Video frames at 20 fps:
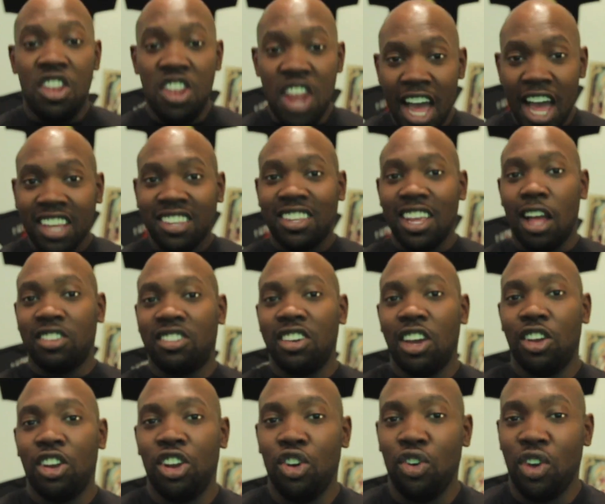Next thing I'll
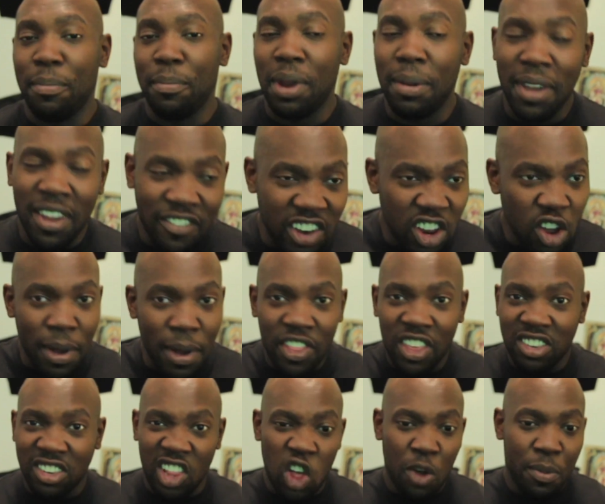tell you to do, and I'm gonna make a video about
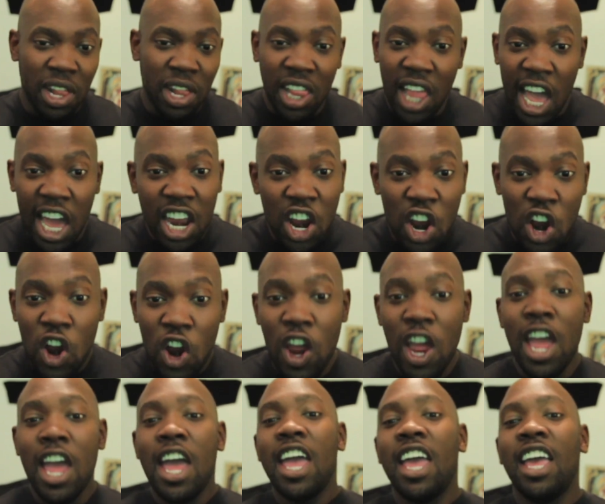this a little bit later,
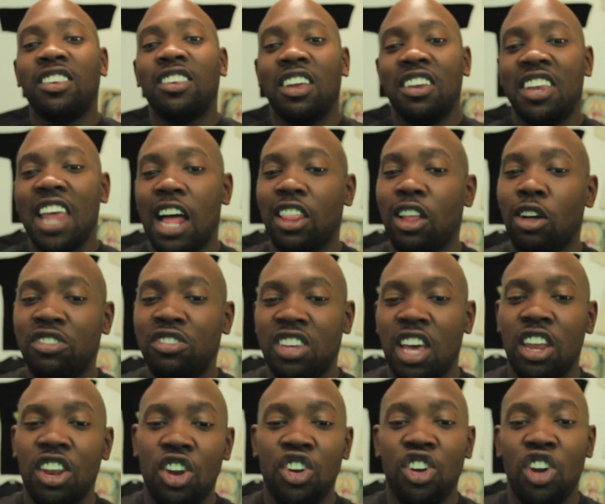is download
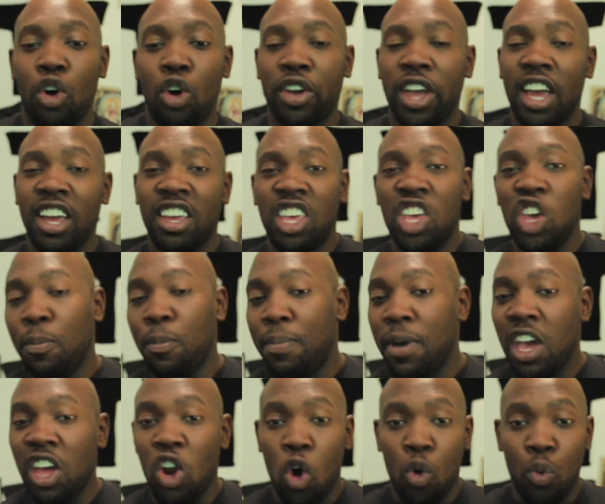Tinder and
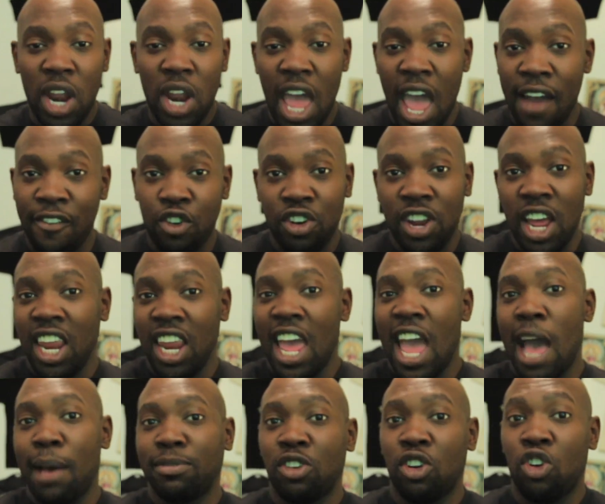OkCupid or whatever dating
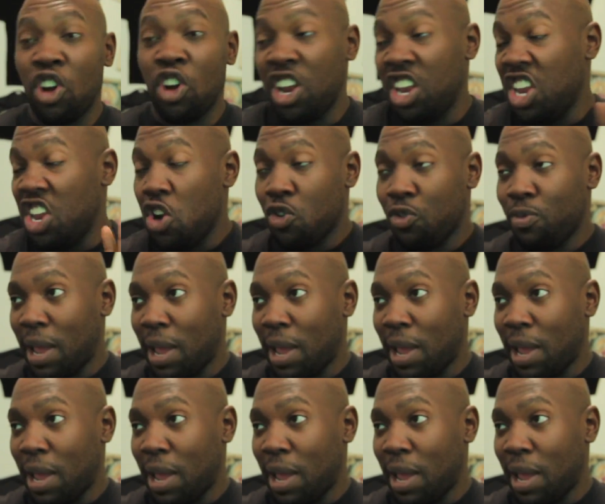apps are in your